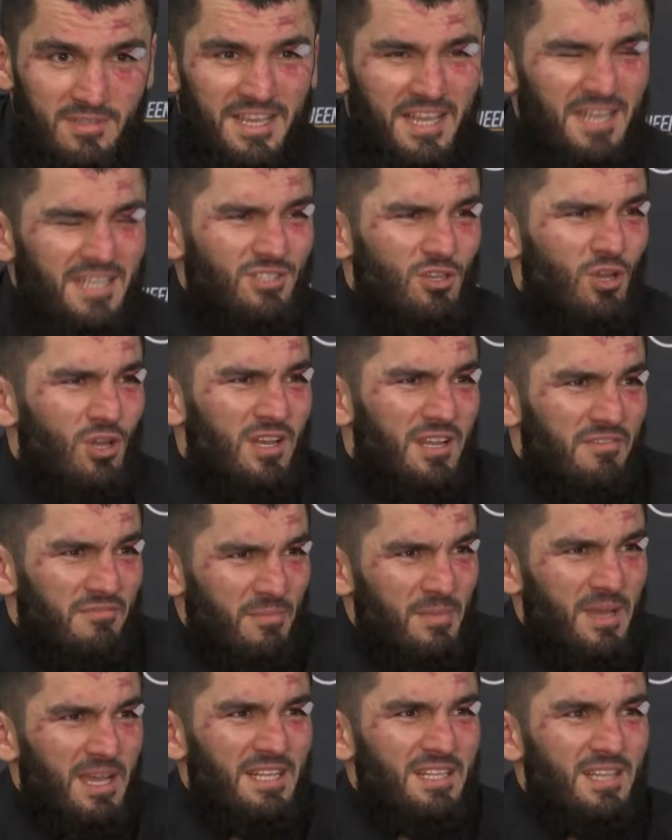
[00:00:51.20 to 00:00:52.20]
There is only
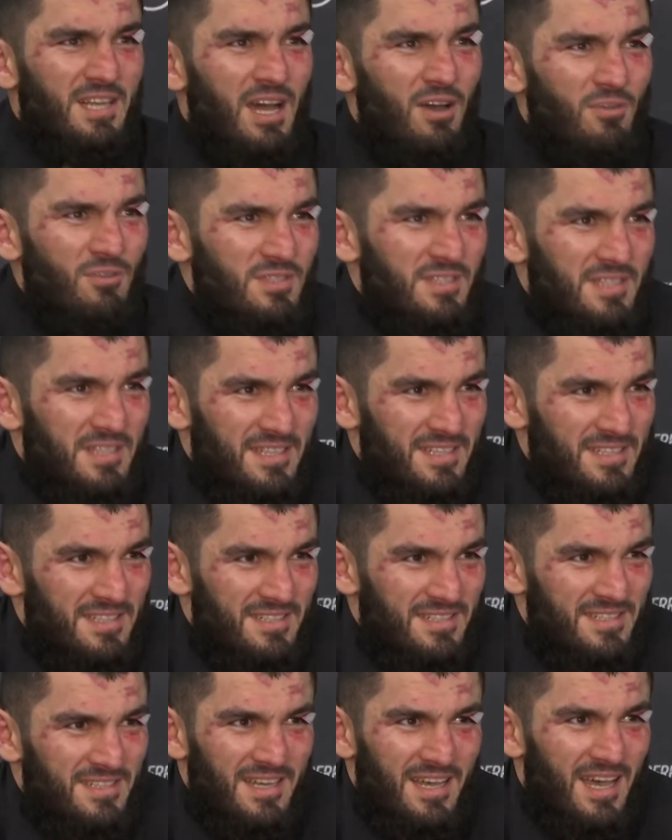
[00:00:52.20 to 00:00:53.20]
eight round.
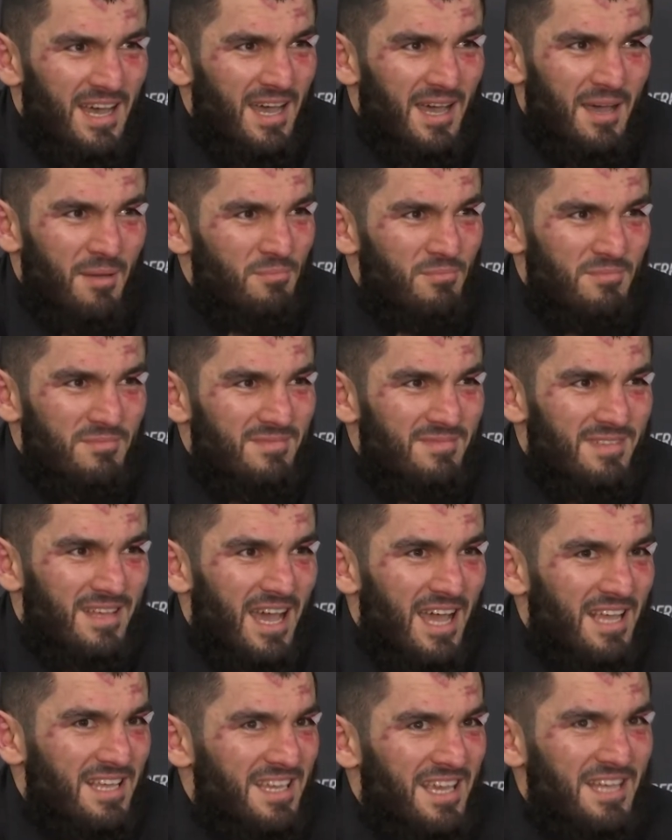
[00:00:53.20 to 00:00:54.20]
Um,
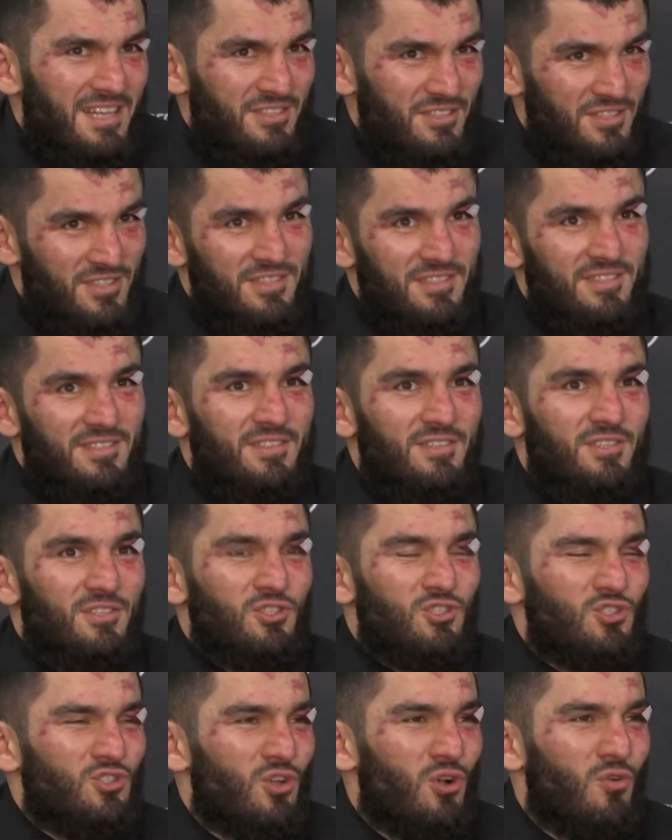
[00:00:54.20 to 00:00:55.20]
I can't
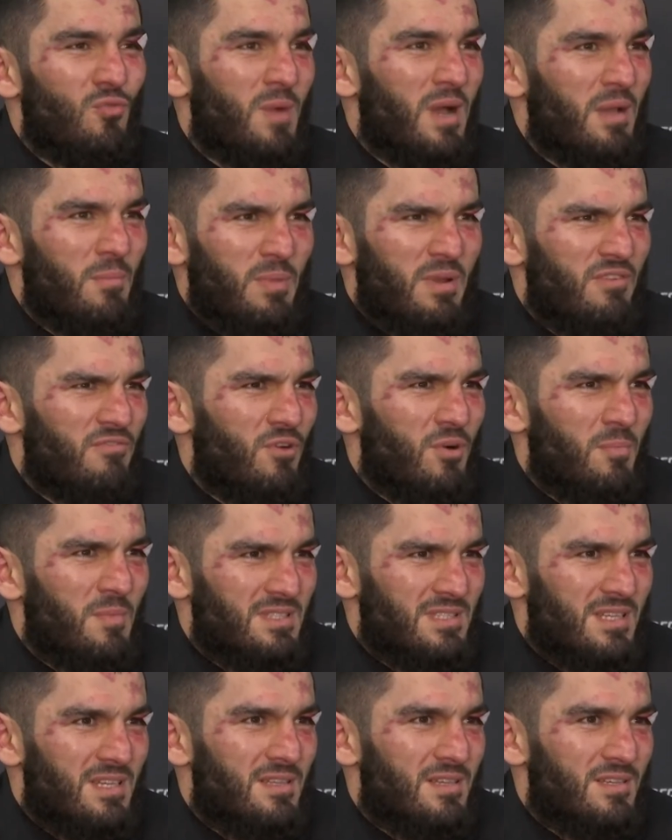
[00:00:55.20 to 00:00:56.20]
show my
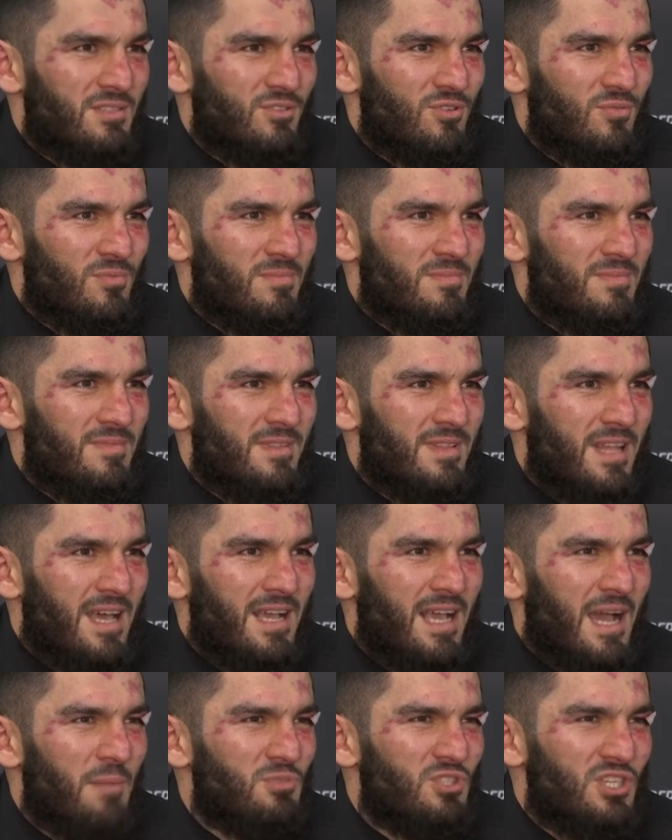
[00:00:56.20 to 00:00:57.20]
performance. I think so.
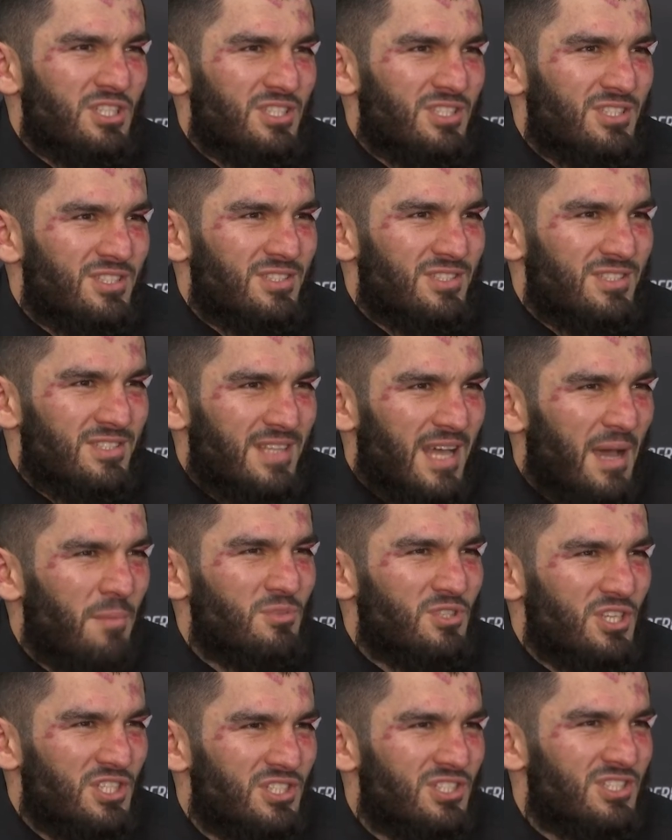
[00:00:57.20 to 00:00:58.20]
Like I'm just
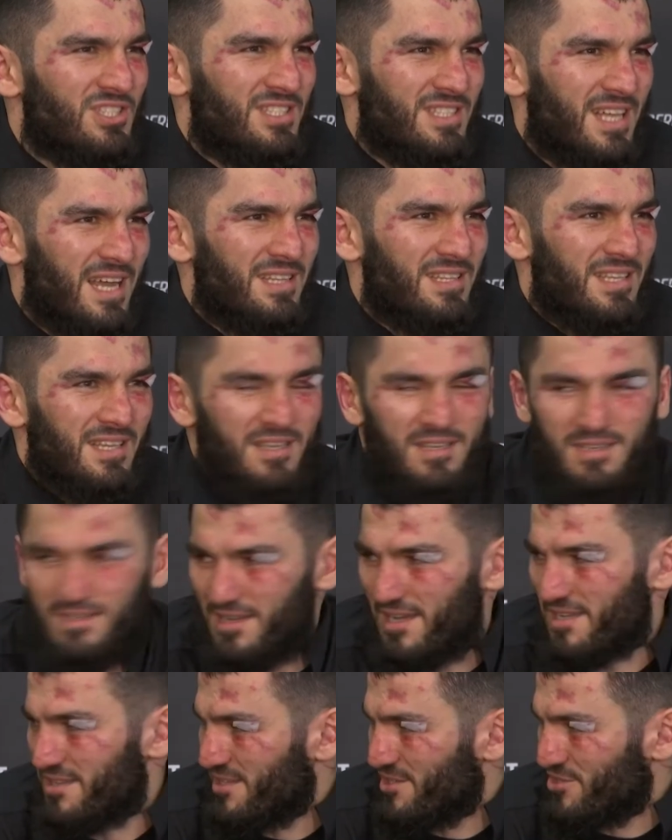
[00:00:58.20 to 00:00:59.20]
I'm just starting.
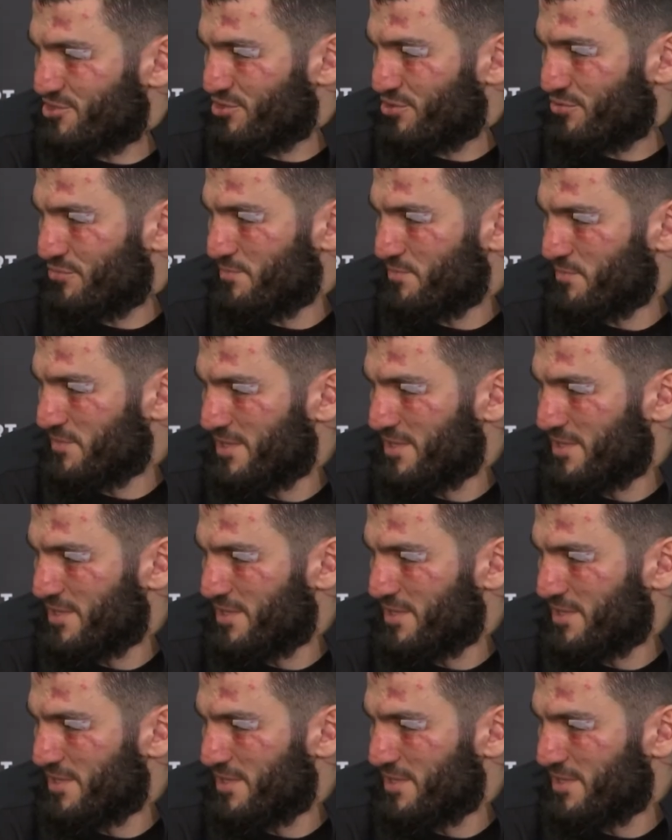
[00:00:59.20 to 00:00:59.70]
I think so.